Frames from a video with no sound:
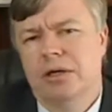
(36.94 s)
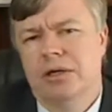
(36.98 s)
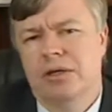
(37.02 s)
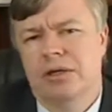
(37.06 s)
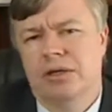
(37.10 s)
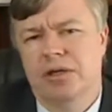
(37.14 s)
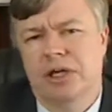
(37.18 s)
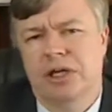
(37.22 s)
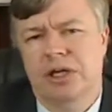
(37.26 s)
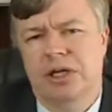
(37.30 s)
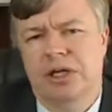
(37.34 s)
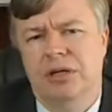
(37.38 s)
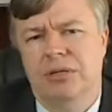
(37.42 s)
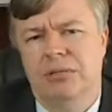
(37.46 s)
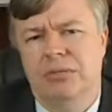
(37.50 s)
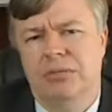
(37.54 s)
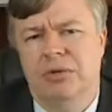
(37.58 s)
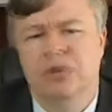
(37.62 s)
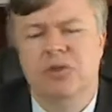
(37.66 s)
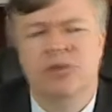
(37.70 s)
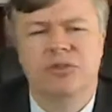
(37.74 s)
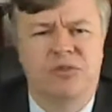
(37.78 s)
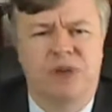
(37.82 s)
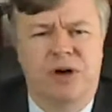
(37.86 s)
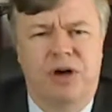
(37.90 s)
The
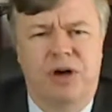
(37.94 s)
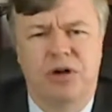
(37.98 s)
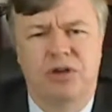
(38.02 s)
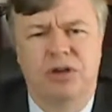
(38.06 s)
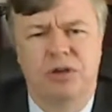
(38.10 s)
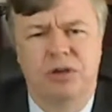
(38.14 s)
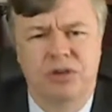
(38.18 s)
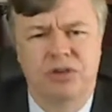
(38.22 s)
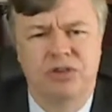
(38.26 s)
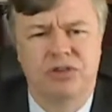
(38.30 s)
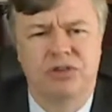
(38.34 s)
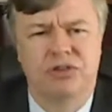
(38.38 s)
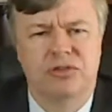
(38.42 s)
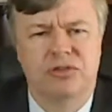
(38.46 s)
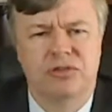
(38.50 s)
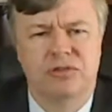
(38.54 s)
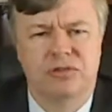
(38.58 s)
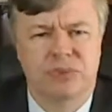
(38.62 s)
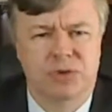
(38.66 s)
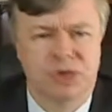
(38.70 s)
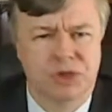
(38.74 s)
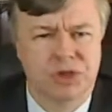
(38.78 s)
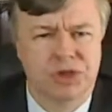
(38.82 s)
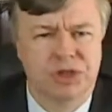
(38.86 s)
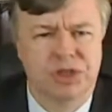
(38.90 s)
most voluminous
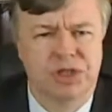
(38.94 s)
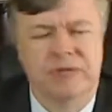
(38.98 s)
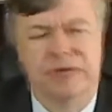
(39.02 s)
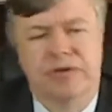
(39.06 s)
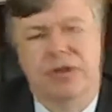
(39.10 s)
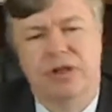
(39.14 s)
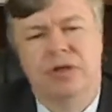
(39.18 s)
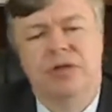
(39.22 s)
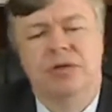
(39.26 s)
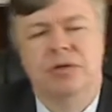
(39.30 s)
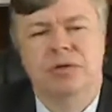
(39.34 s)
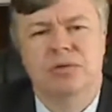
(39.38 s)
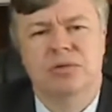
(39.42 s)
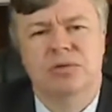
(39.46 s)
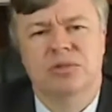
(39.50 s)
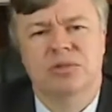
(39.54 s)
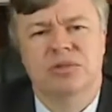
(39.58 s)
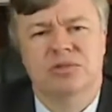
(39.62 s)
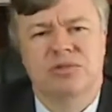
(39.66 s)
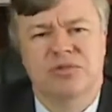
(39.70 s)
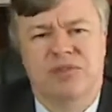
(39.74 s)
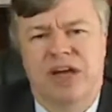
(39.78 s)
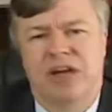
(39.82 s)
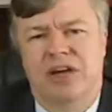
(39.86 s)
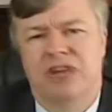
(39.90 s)
version of it
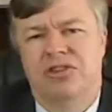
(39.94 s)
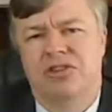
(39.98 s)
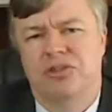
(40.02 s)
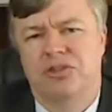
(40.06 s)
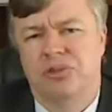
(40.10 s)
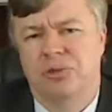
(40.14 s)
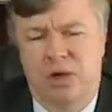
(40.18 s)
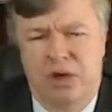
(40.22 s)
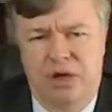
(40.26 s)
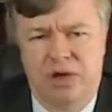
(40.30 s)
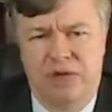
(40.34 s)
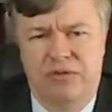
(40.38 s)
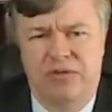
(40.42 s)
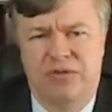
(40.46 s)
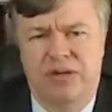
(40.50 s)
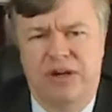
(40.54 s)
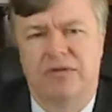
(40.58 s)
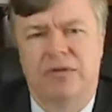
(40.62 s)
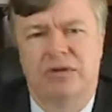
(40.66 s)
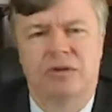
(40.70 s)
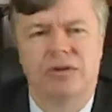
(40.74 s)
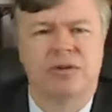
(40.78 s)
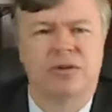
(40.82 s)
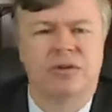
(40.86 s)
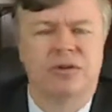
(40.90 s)
was faxed to all
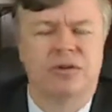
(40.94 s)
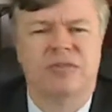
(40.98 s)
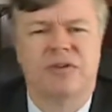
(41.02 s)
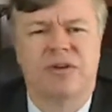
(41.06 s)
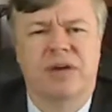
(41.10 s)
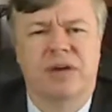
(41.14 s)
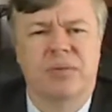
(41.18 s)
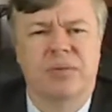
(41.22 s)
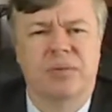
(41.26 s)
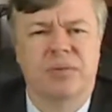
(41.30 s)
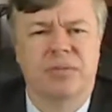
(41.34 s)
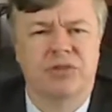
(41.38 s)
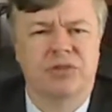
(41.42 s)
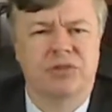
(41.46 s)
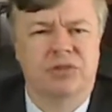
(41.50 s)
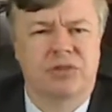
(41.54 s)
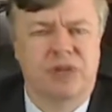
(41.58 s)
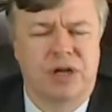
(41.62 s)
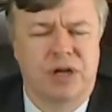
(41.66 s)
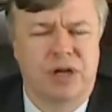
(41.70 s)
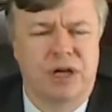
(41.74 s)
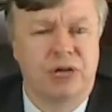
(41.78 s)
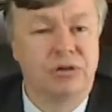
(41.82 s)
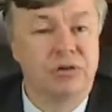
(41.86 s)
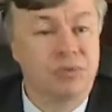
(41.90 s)
535 members of
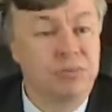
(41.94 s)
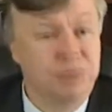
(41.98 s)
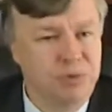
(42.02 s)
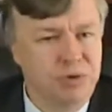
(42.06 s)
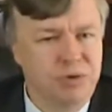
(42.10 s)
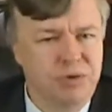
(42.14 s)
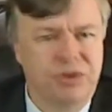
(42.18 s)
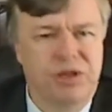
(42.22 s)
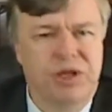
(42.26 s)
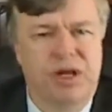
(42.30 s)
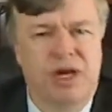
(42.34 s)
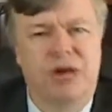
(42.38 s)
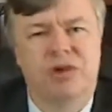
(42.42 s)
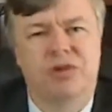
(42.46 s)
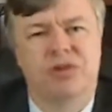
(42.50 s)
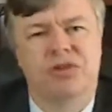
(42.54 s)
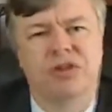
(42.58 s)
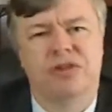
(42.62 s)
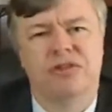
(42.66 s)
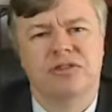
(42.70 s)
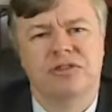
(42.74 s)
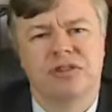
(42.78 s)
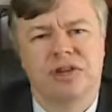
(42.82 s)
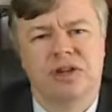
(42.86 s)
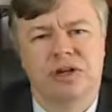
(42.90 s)
Congress, both in the House
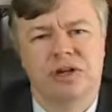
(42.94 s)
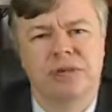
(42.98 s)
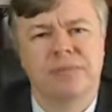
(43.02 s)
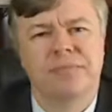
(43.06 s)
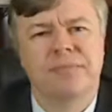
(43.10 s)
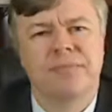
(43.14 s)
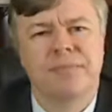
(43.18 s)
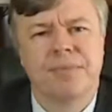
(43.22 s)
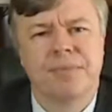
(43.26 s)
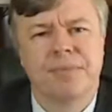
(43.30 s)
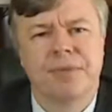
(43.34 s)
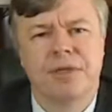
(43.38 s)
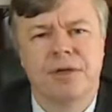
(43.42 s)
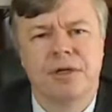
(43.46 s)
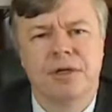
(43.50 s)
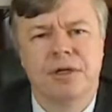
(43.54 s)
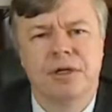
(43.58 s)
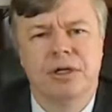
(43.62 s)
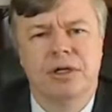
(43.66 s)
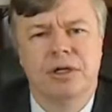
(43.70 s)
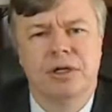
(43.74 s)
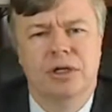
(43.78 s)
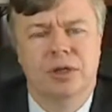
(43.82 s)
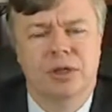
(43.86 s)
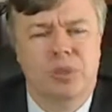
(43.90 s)
and Senate,
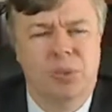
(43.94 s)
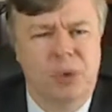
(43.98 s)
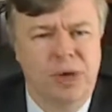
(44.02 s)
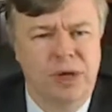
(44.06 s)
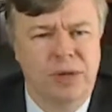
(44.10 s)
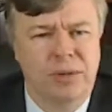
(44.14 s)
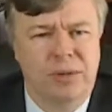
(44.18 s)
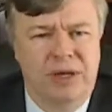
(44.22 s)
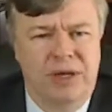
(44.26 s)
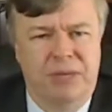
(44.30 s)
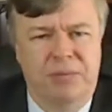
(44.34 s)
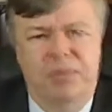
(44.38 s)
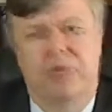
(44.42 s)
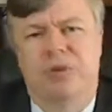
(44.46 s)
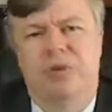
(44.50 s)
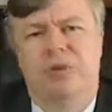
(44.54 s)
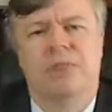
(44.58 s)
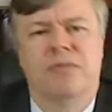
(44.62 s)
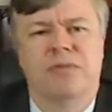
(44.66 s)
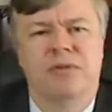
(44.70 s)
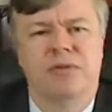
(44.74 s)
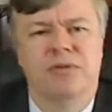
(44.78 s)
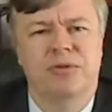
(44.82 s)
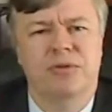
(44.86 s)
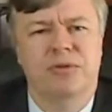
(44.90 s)
in a white paper
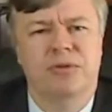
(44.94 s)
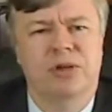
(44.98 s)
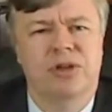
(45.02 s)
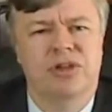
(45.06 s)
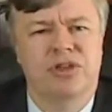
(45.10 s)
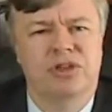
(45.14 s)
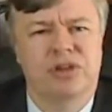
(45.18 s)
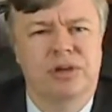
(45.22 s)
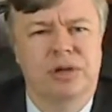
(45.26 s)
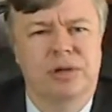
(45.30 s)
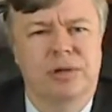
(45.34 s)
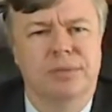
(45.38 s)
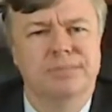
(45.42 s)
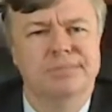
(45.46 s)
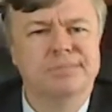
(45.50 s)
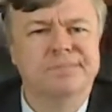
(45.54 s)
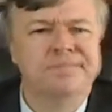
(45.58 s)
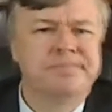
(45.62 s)
a few months ago.